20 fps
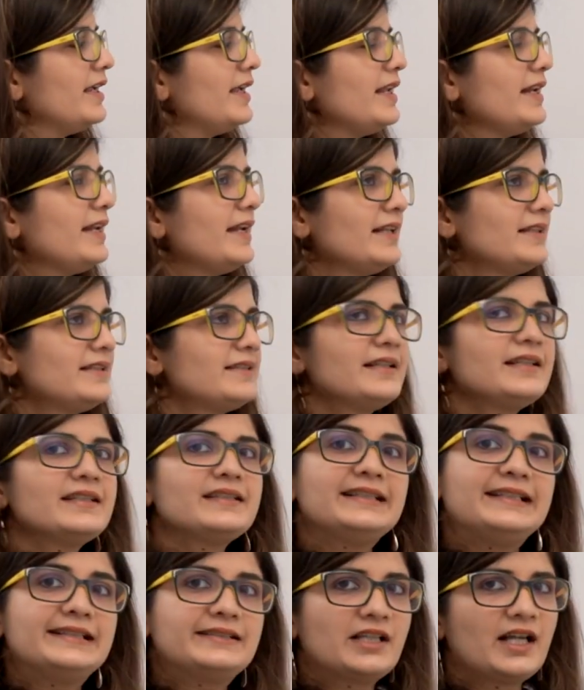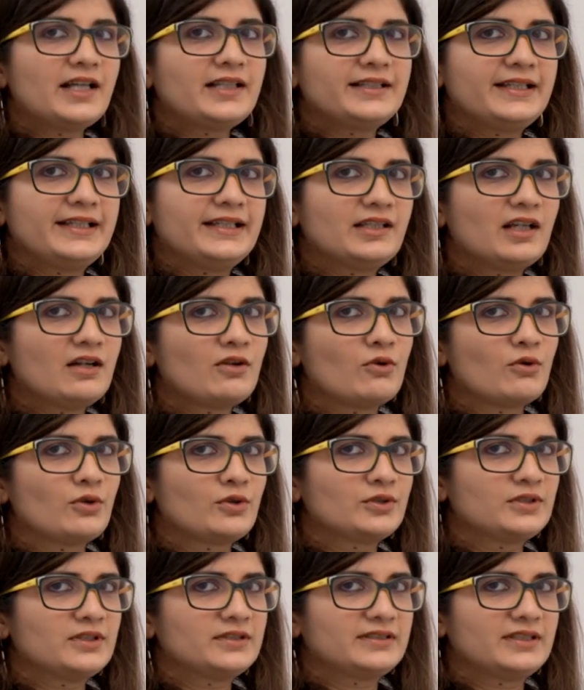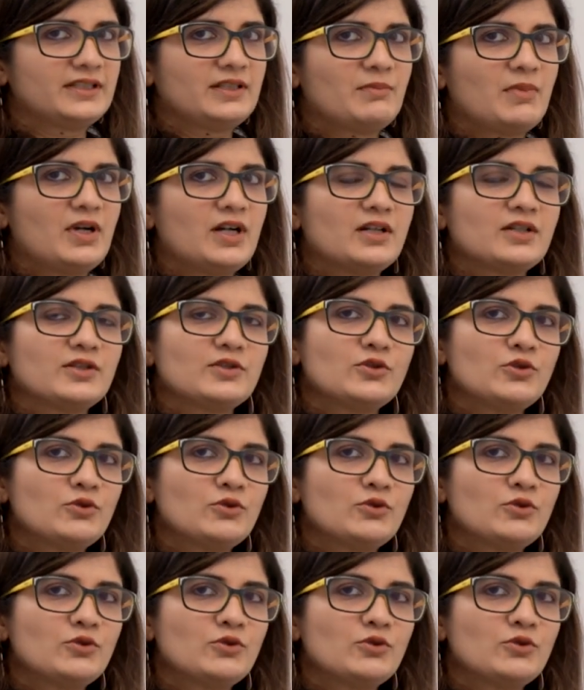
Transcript: Let's say Sita and Geeta go to the cinema.